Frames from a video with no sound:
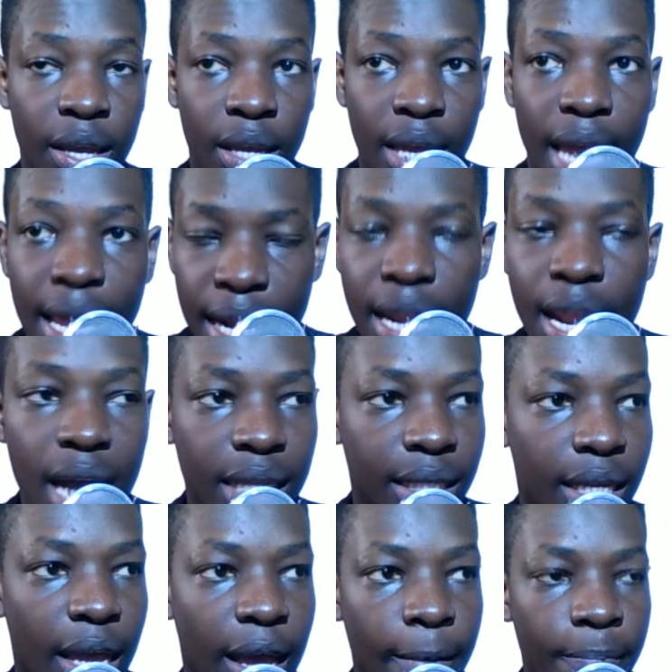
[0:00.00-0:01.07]
Eden
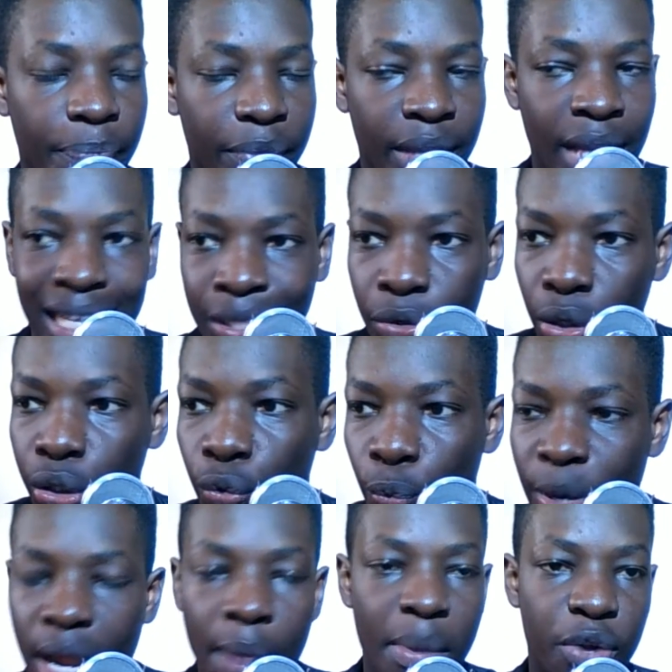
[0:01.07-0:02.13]
Hazard has gone to
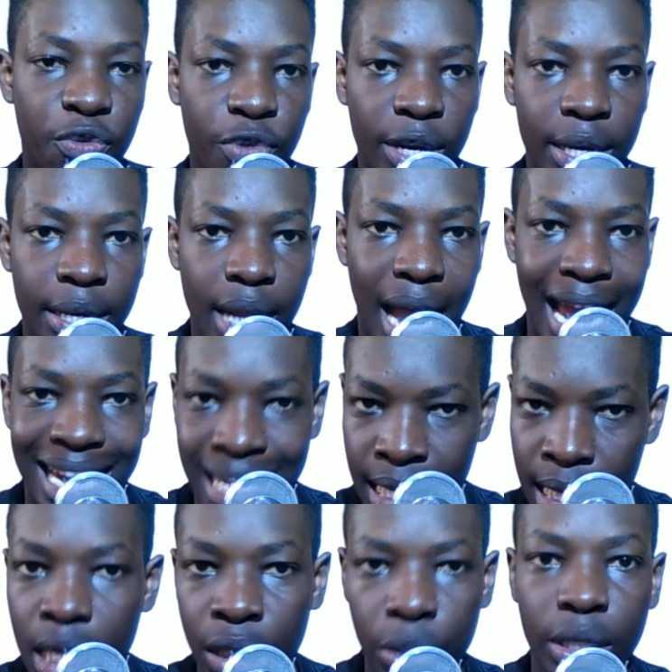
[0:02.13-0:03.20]
Real Madrid and he
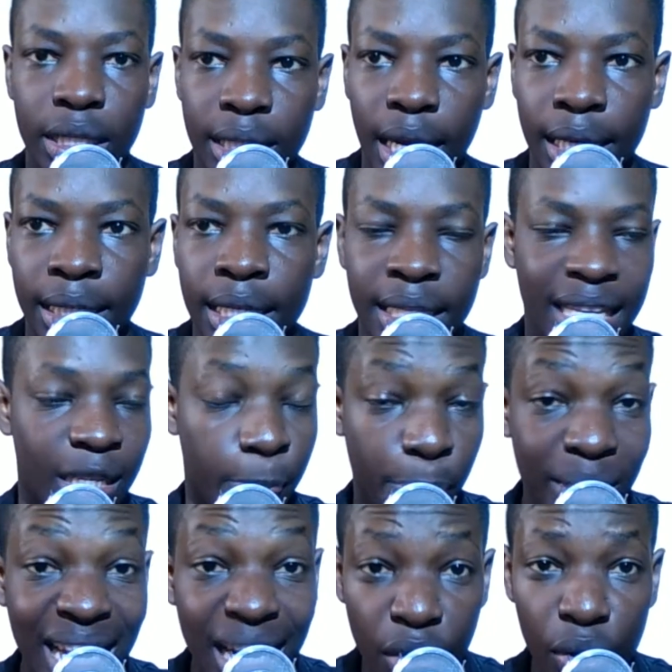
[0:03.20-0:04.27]
is not a success. He has
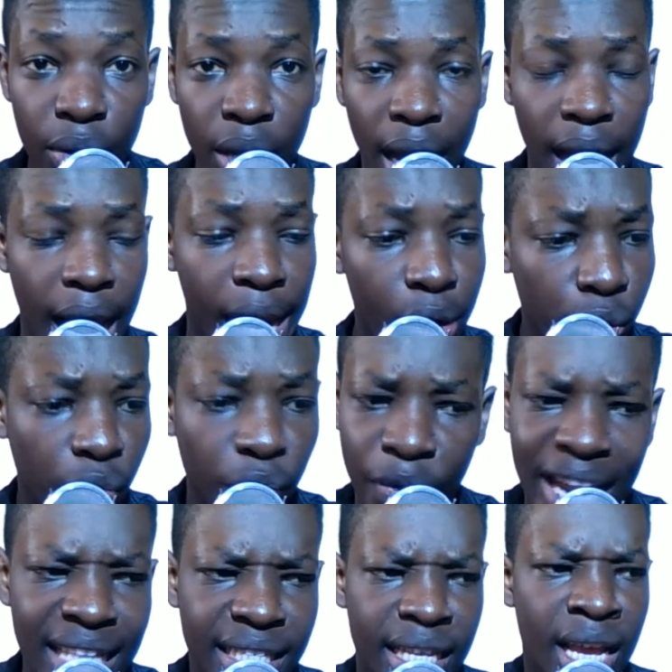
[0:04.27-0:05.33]
put on a, a lot of
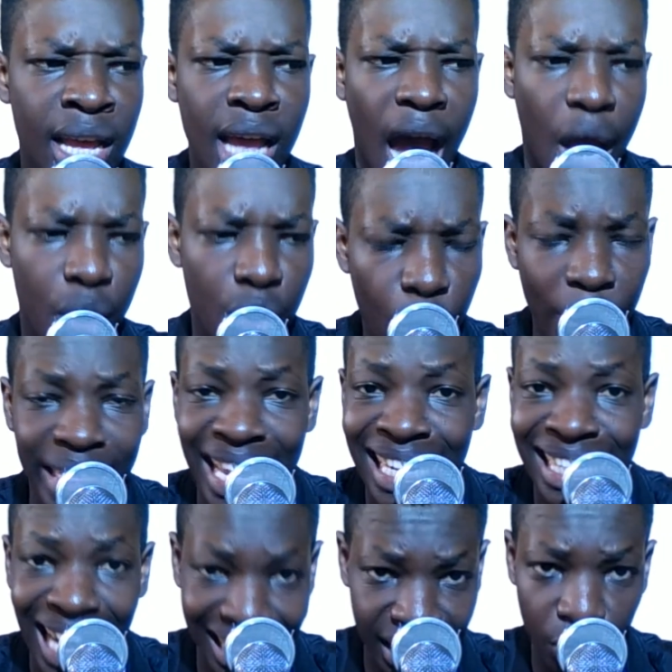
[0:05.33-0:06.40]
weight. I don't know whether he
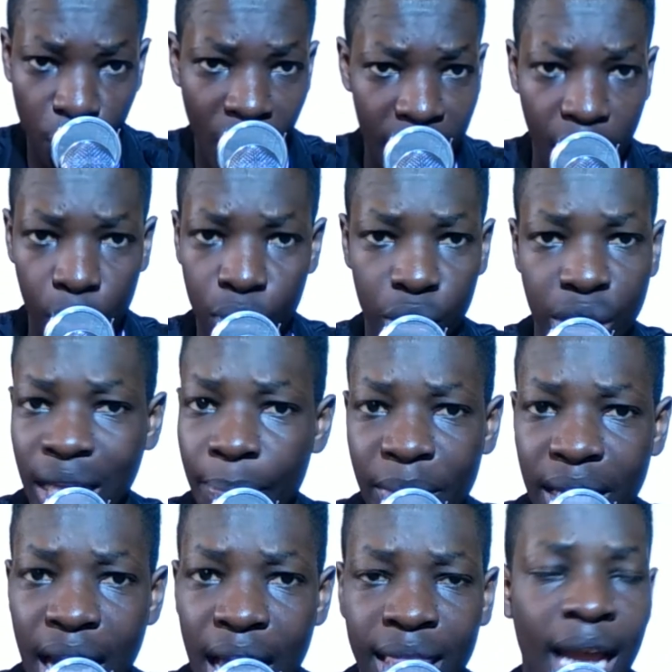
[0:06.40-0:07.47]
doesn't work out or something
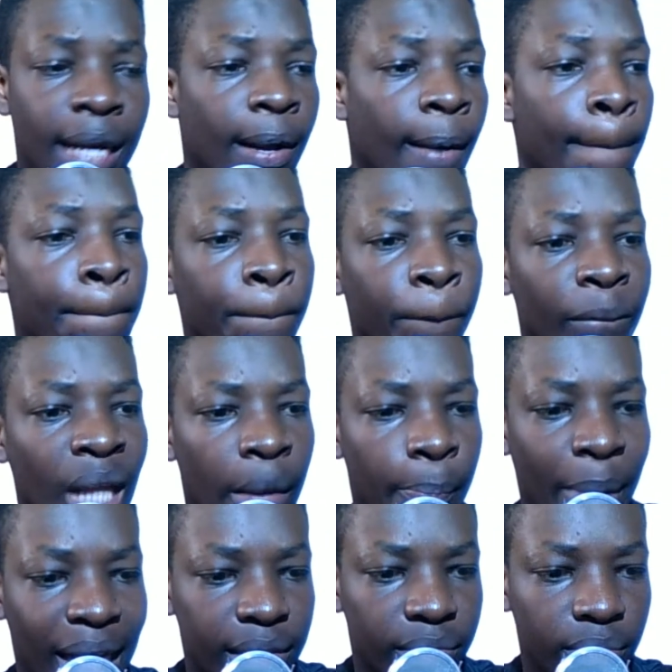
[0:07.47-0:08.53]
like that,
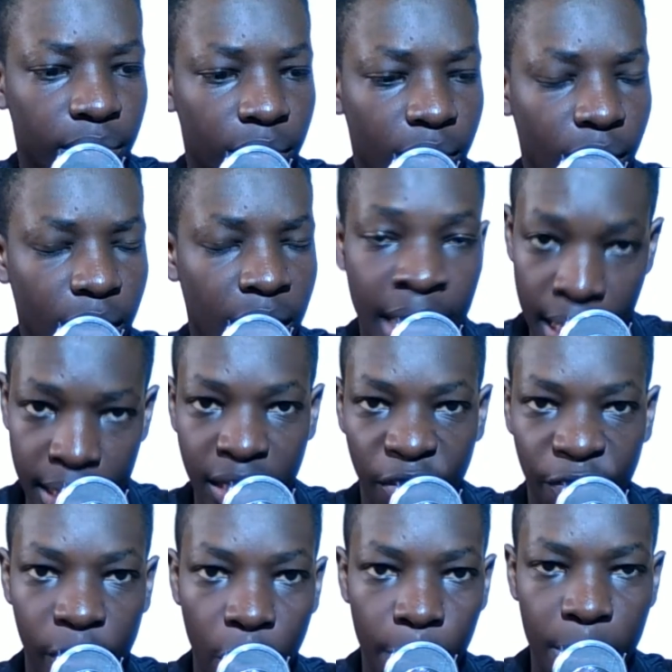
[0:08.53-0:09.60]
but he is a
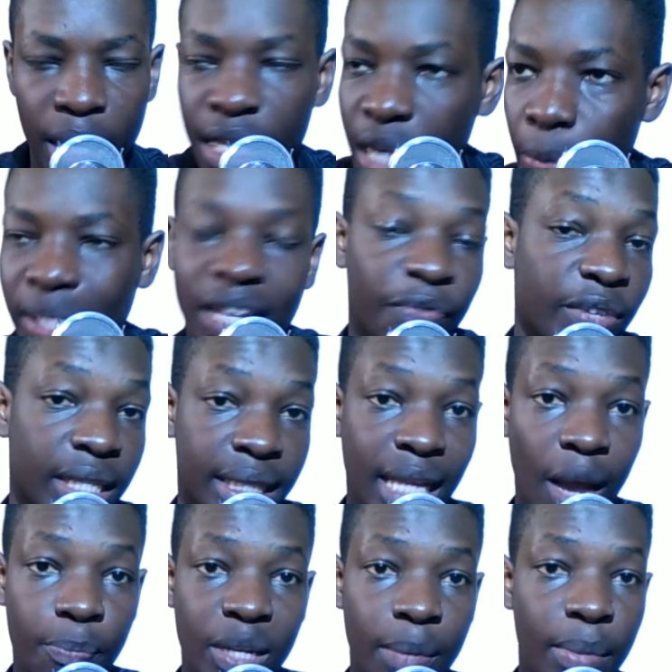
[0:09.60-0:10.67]
flop. Injuries have
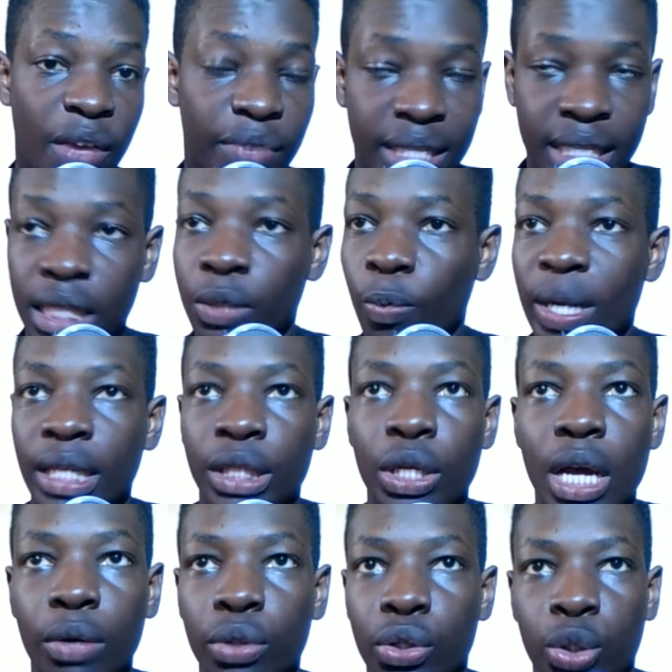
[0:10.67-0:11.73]
disturbed him ever since he went
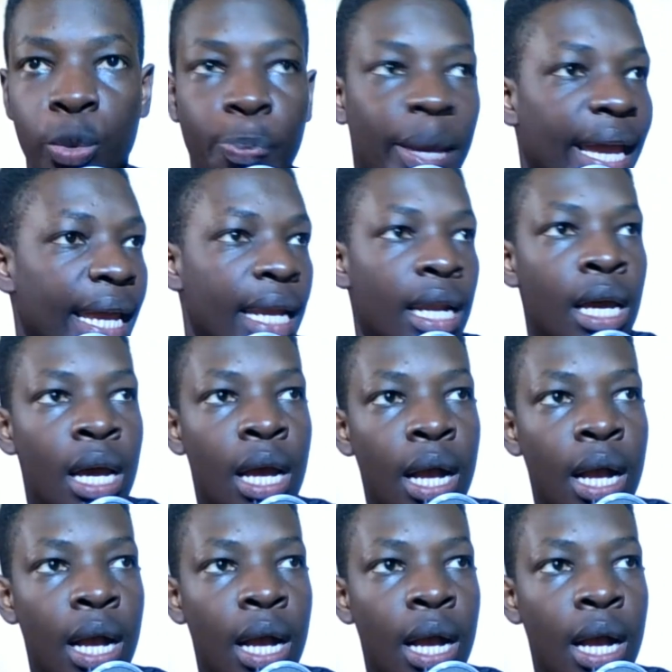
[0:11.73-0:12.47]
down to Spain.